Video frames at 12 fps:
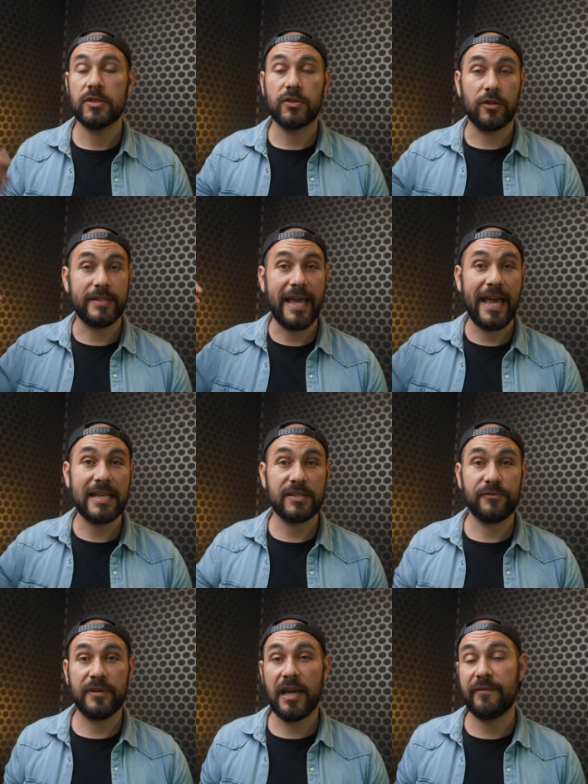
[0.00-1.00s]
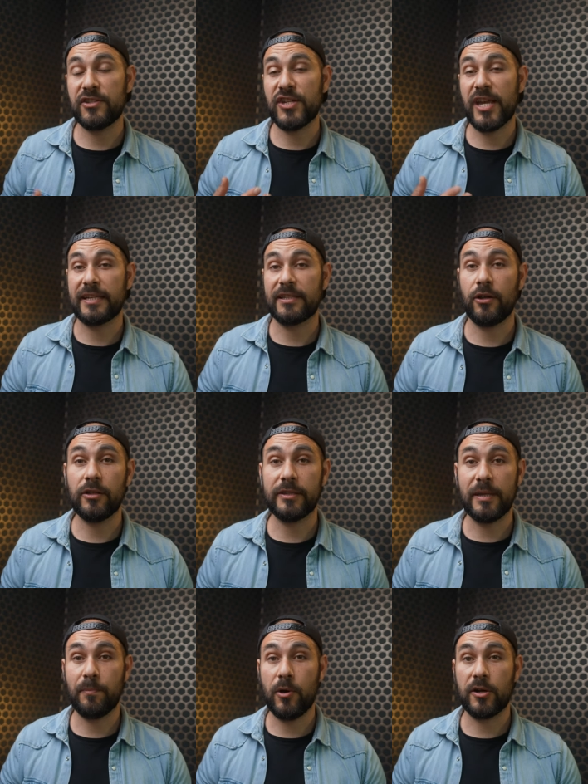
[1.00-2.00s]
So the S5 checked all
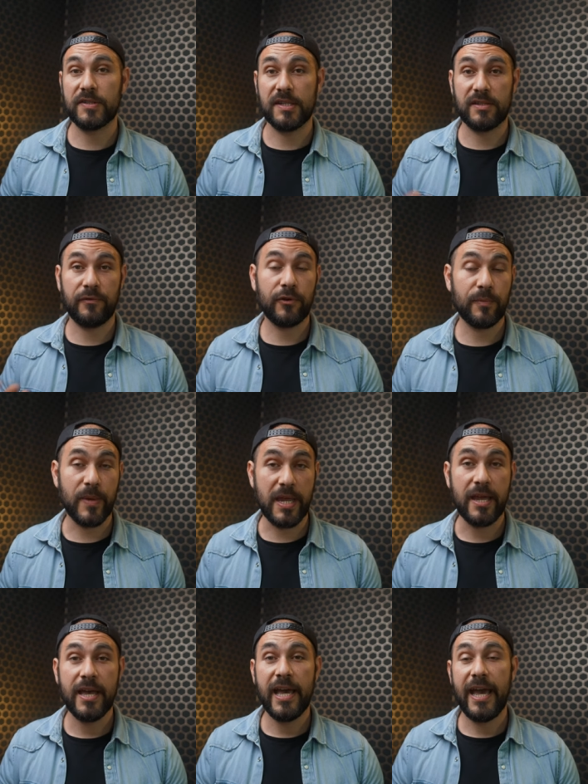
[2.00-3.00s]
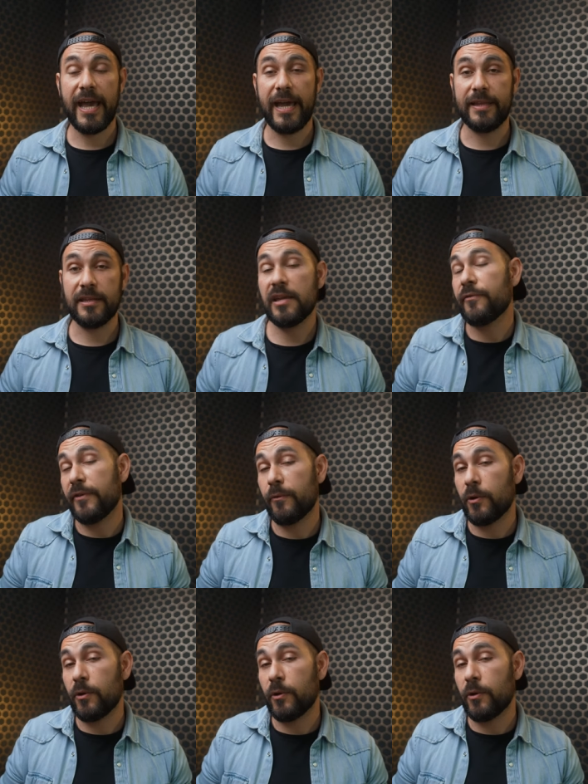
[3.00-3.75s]
the boxes for me, and if I